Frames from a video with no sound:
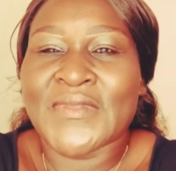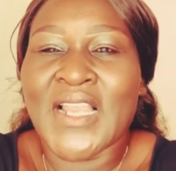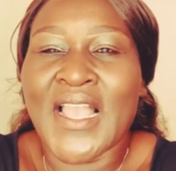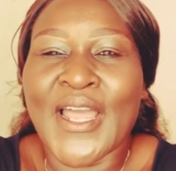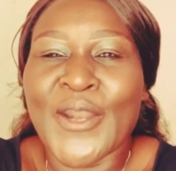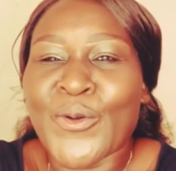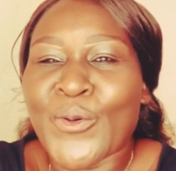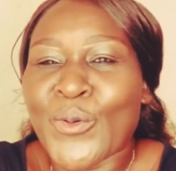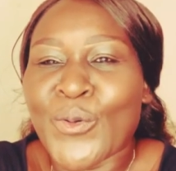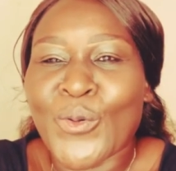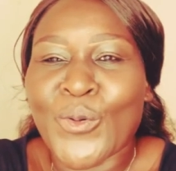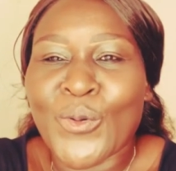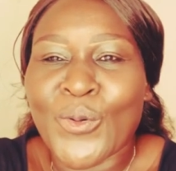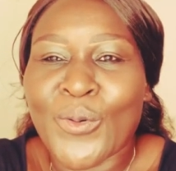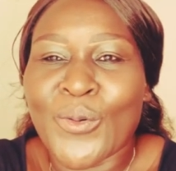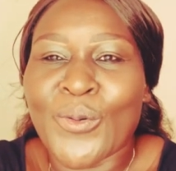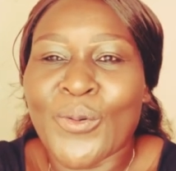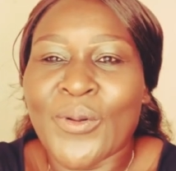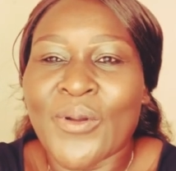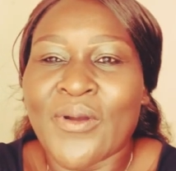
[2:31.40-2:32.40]
a no, no,
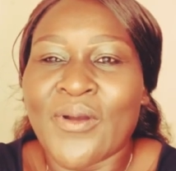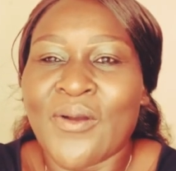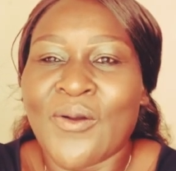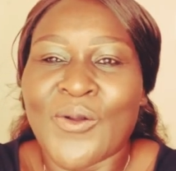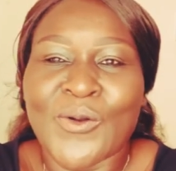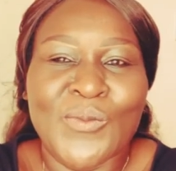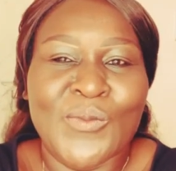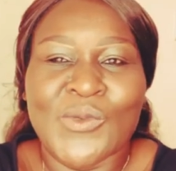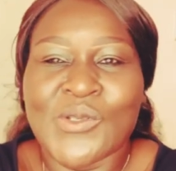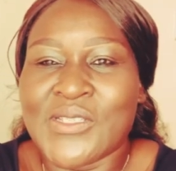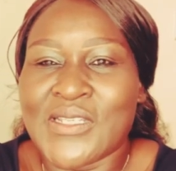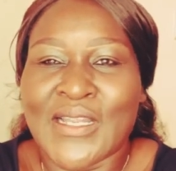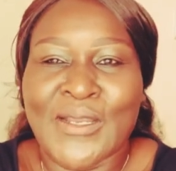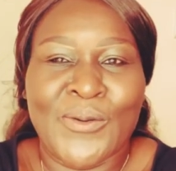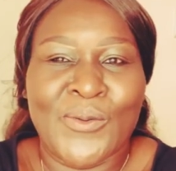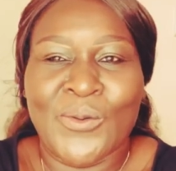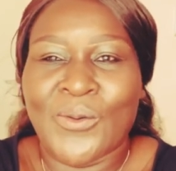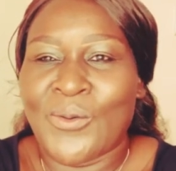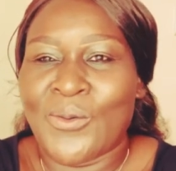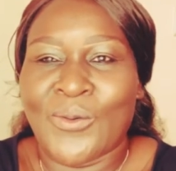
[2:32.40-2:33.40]
no, almost a
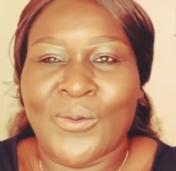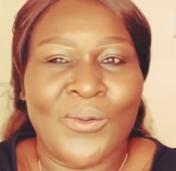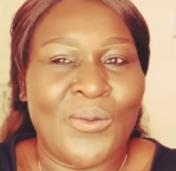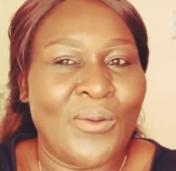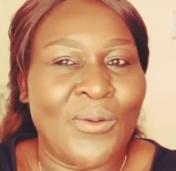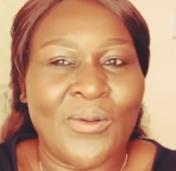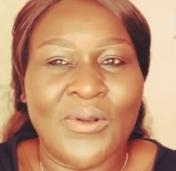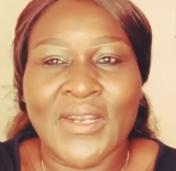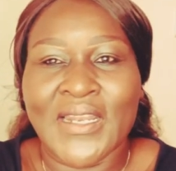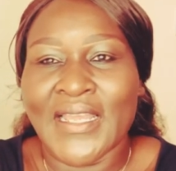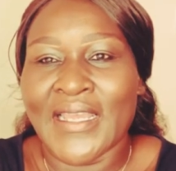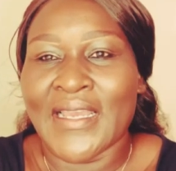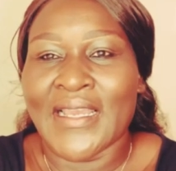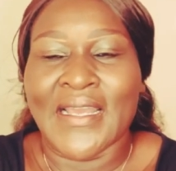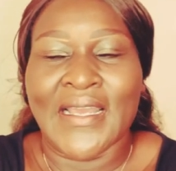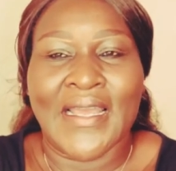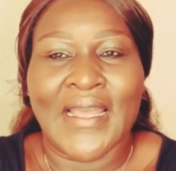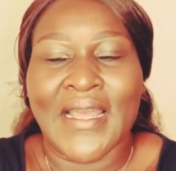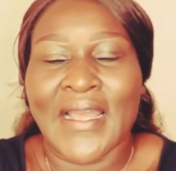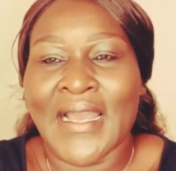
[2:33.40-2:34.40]
no, no, no. Like
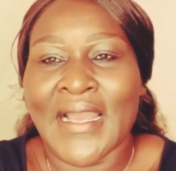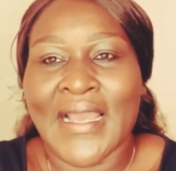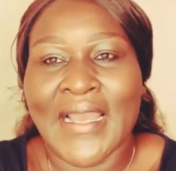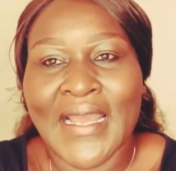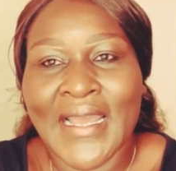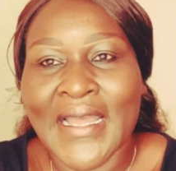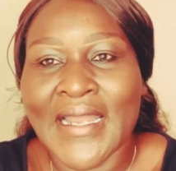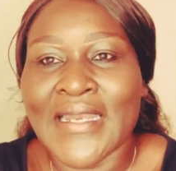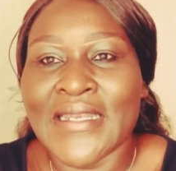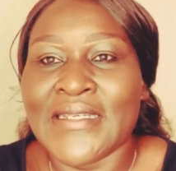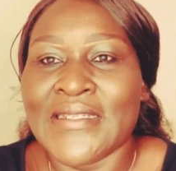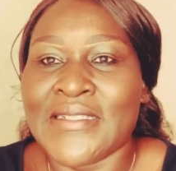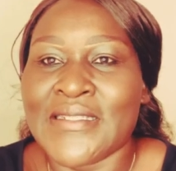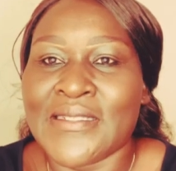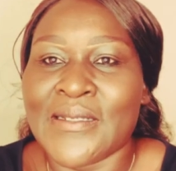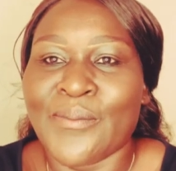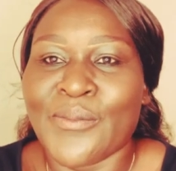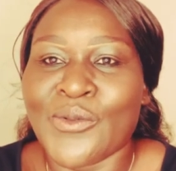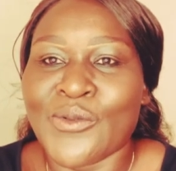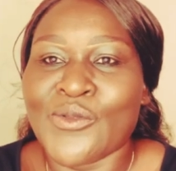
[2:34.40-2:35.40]
a girl is
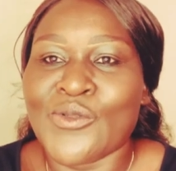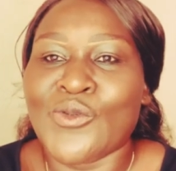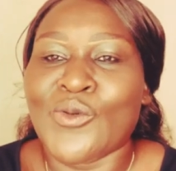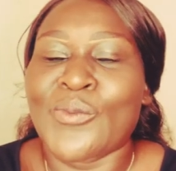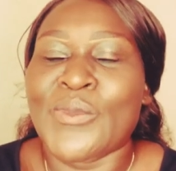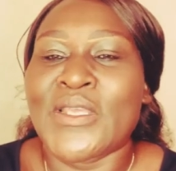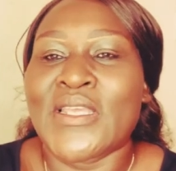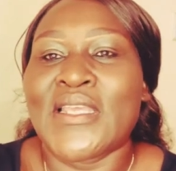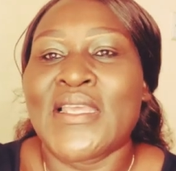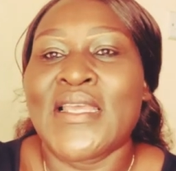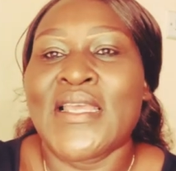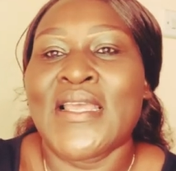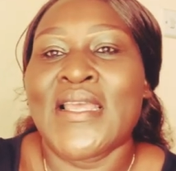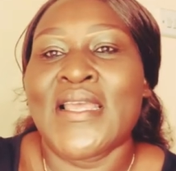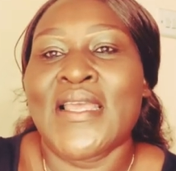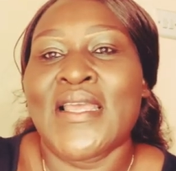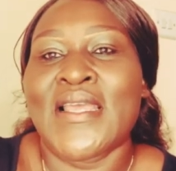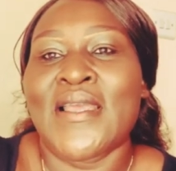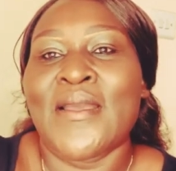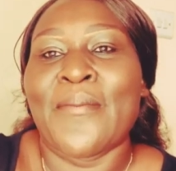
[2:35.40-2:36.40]
supposed to be
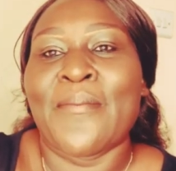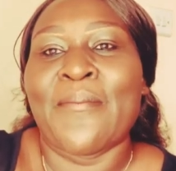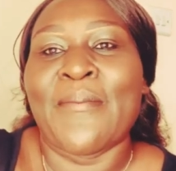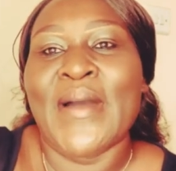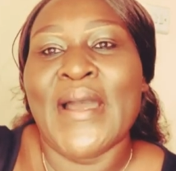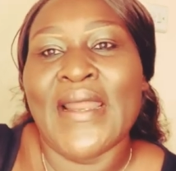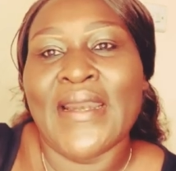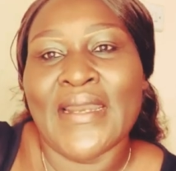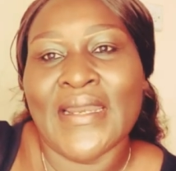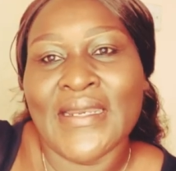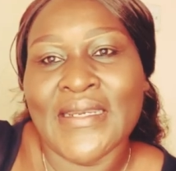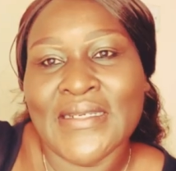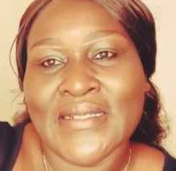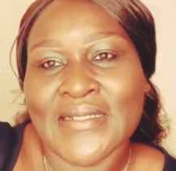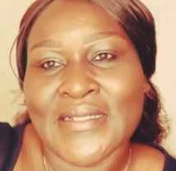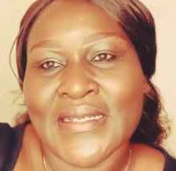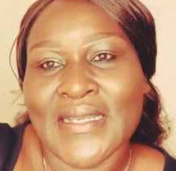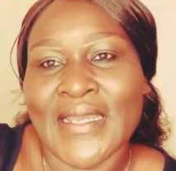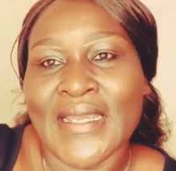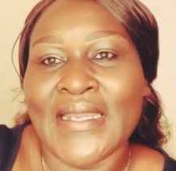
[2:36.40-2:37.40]
married
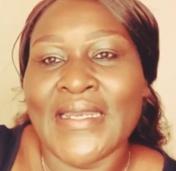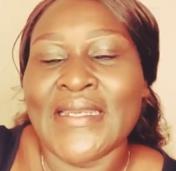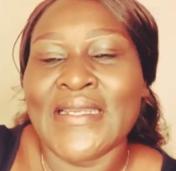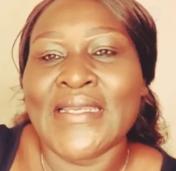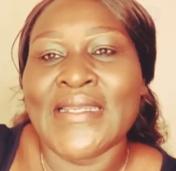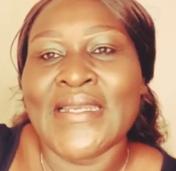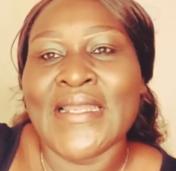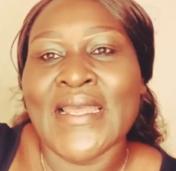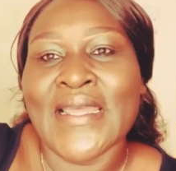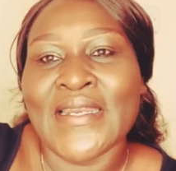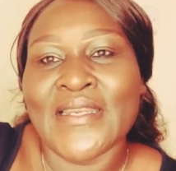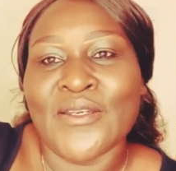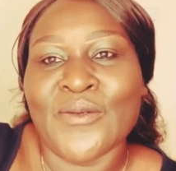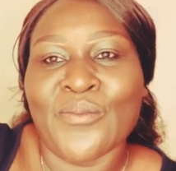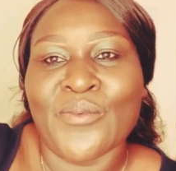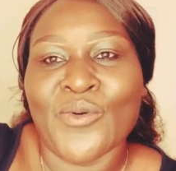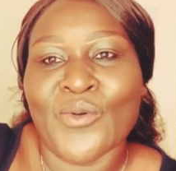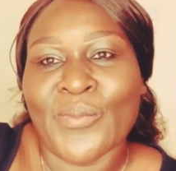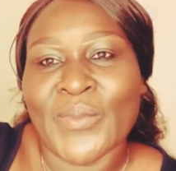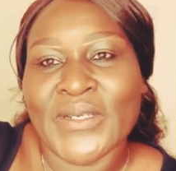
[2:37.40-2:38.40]
and inherit
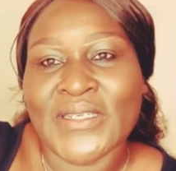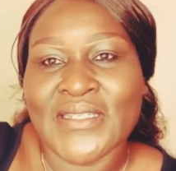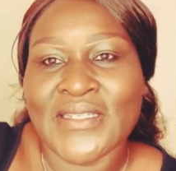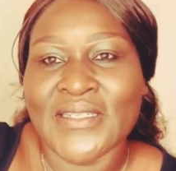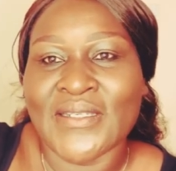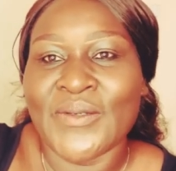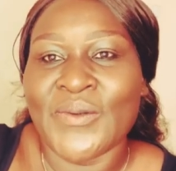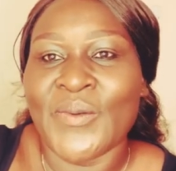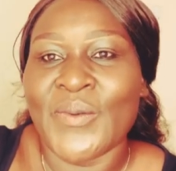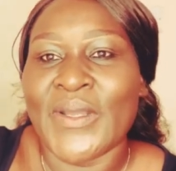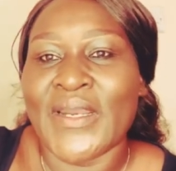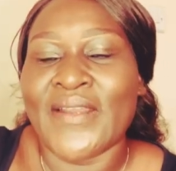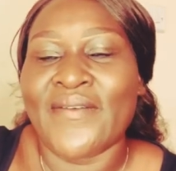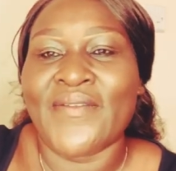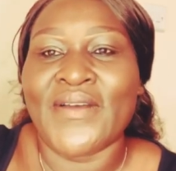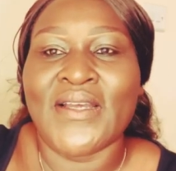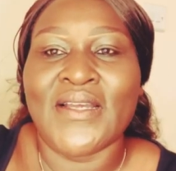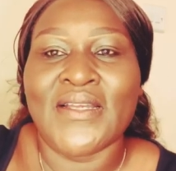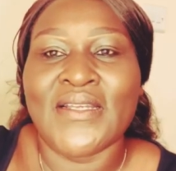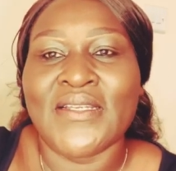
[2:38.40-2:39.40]
property
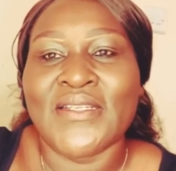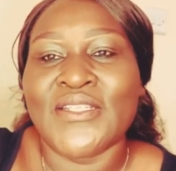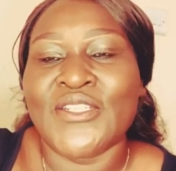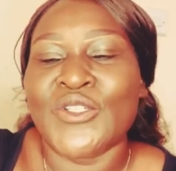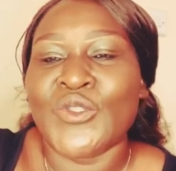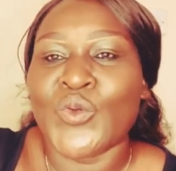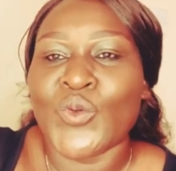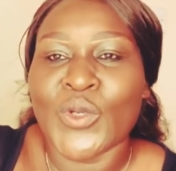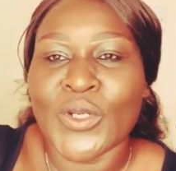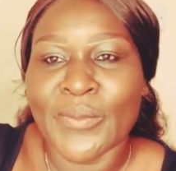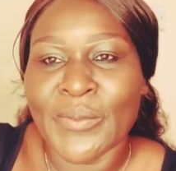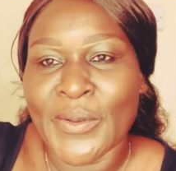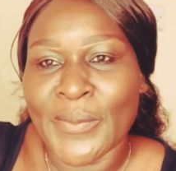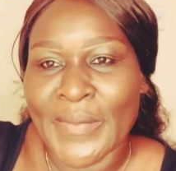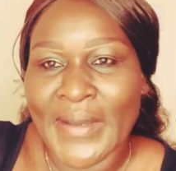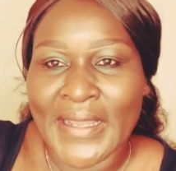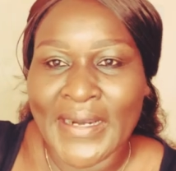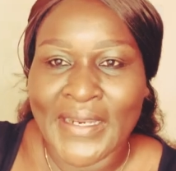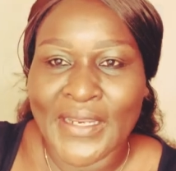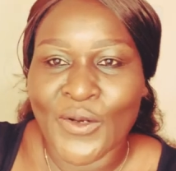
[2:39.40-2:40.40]
wherever she will be
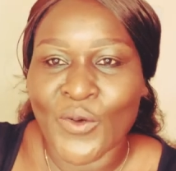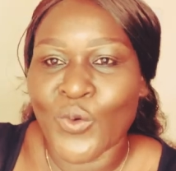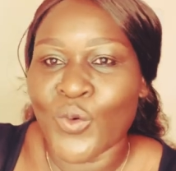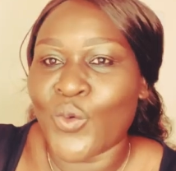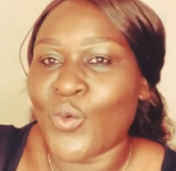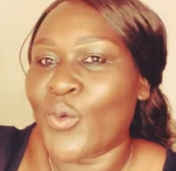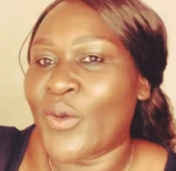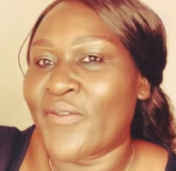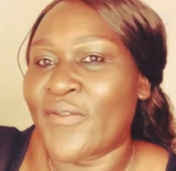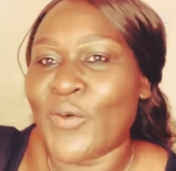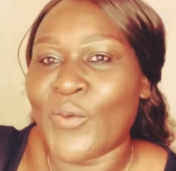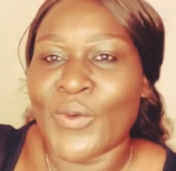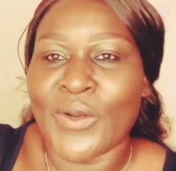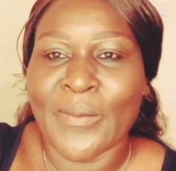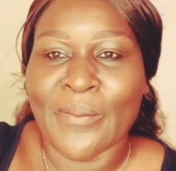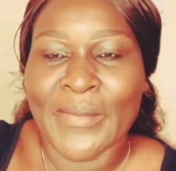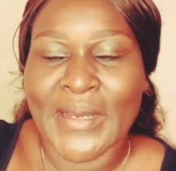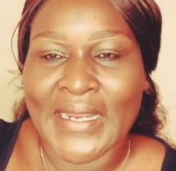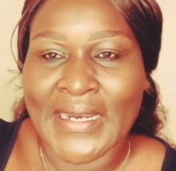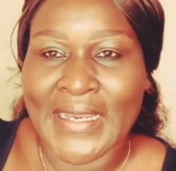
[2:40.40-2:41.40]
married or whoever will
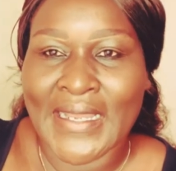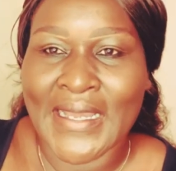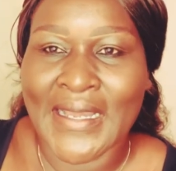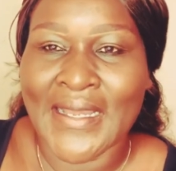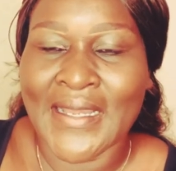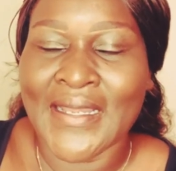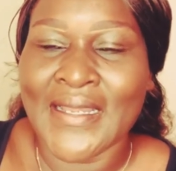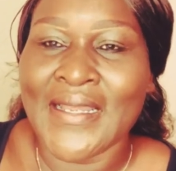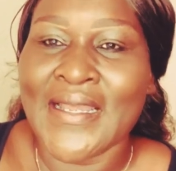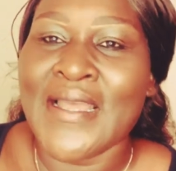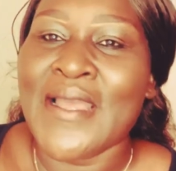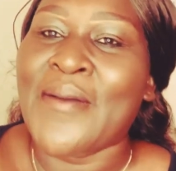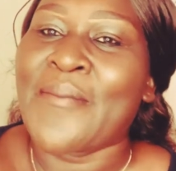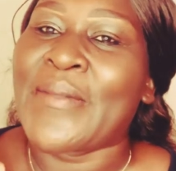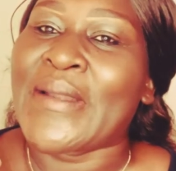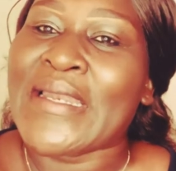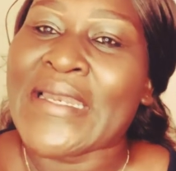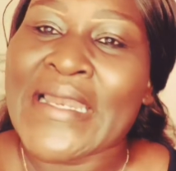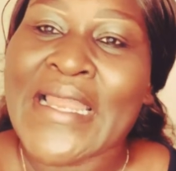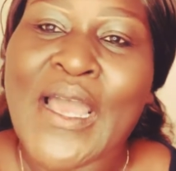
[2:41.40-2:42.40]
marry her.
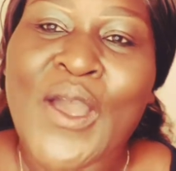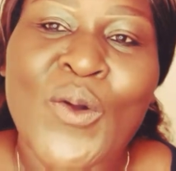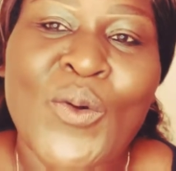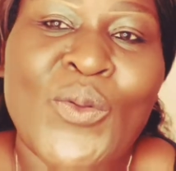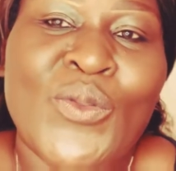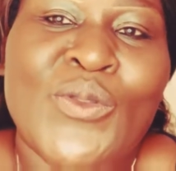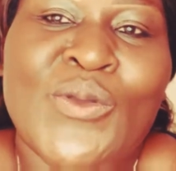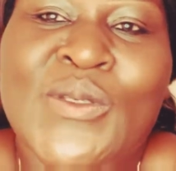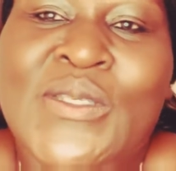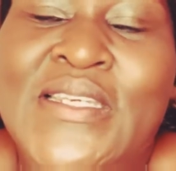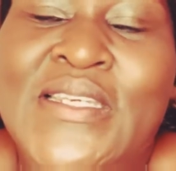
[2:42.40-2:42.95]
But now those